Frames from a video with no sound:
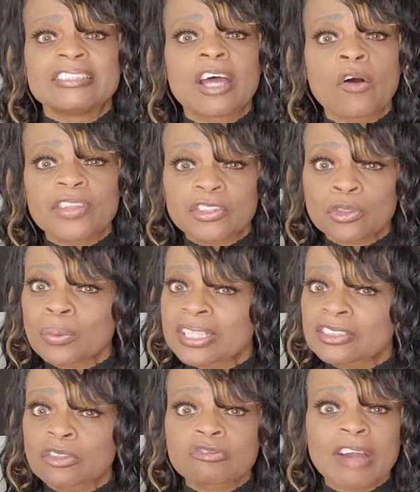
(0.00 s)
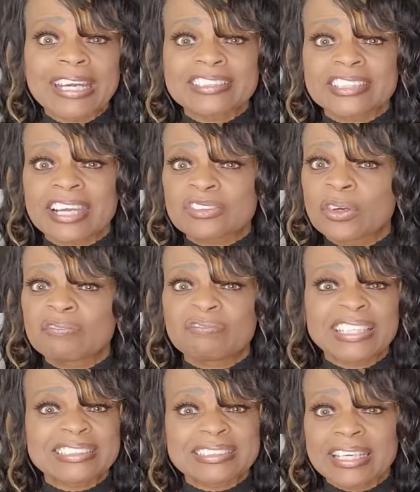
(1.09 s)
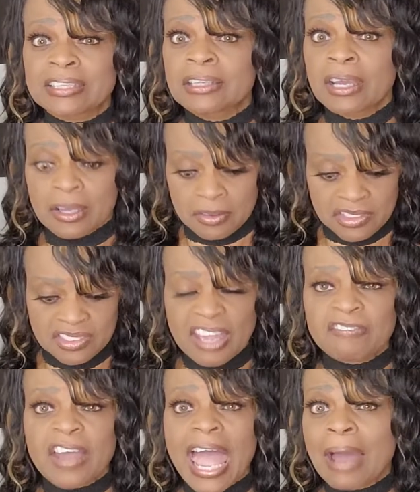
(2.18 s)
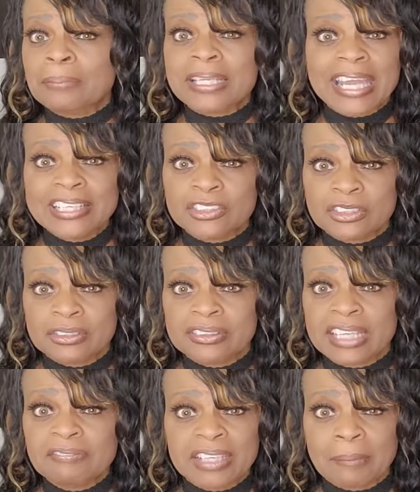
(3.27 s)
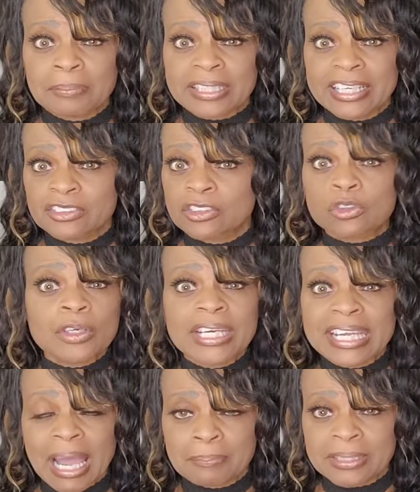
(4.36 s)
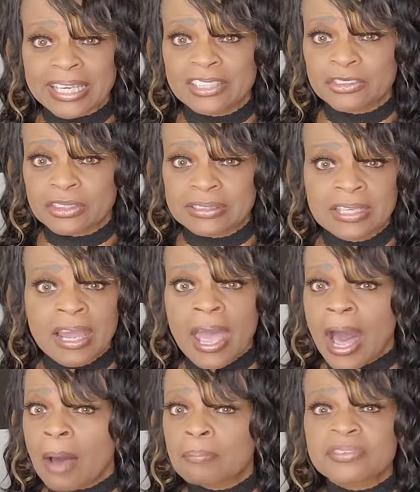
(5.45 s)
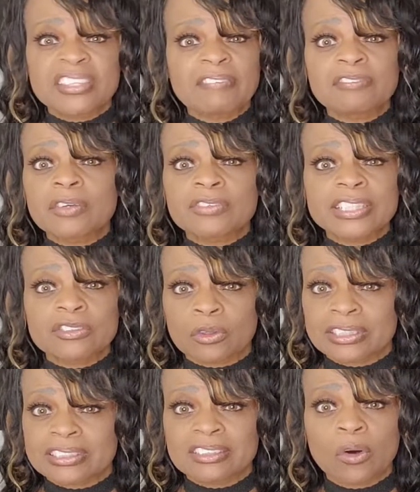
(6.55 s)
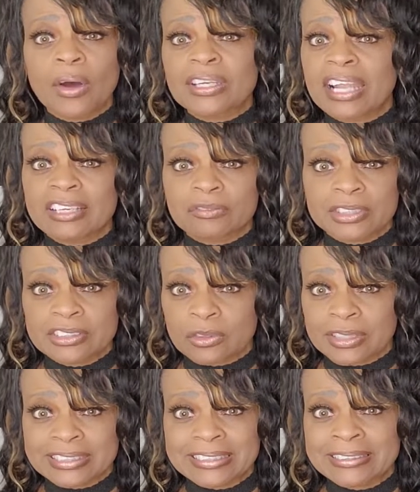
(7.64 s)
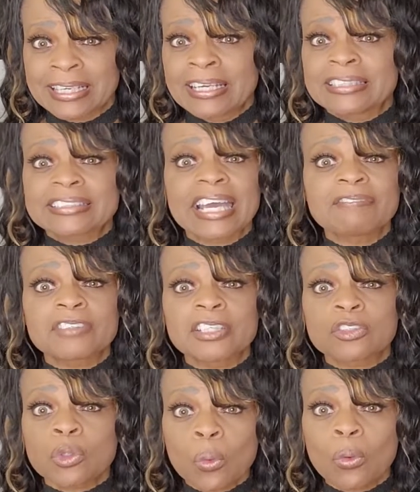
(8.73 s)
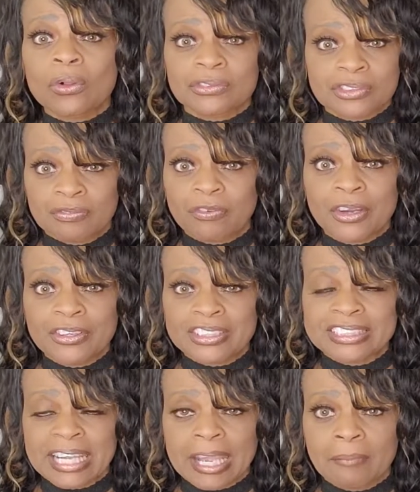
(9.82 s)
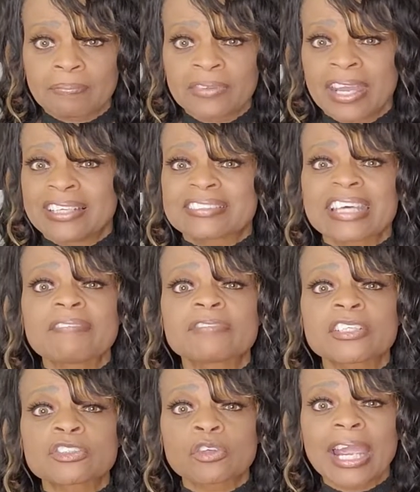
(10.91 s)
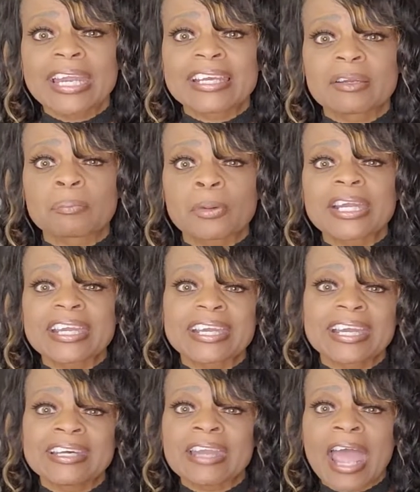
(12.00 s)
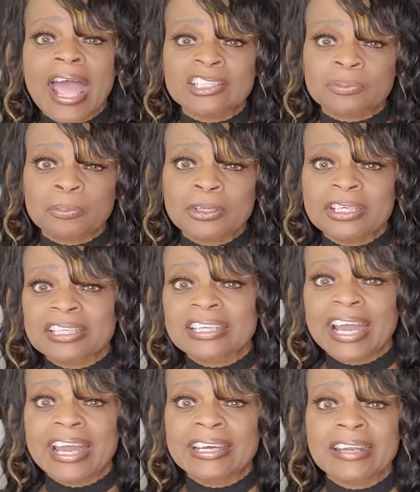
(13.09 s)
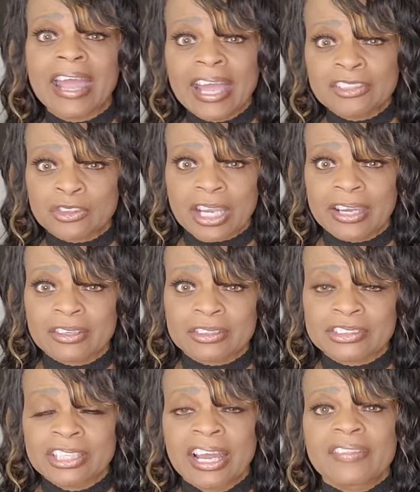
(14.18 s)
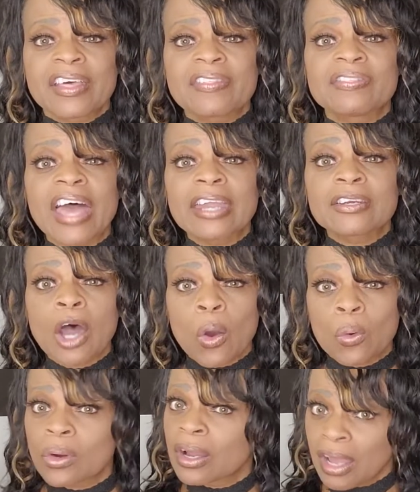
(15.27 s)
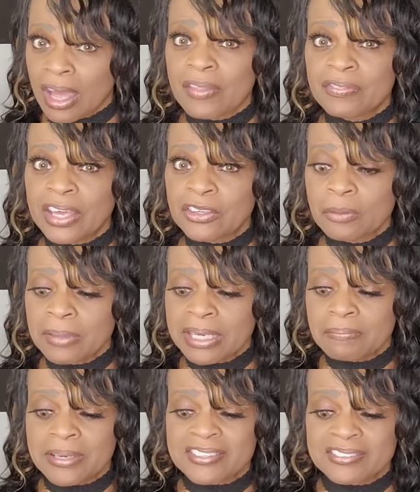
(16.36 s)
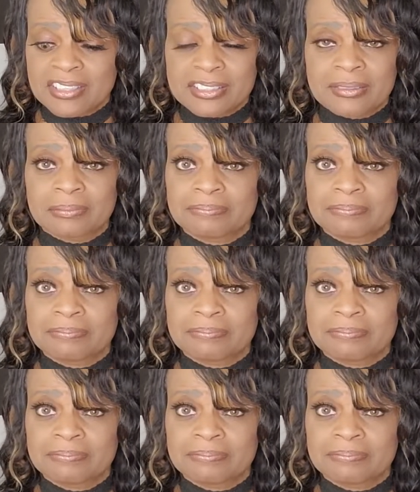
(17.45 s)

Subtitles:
know that you're willing to write a check to invest in safe applications, safety applications, screening applications, safety resources, online resources, safety tools for your team, safety training, bringing in expert-led educators, then they know that you mean business.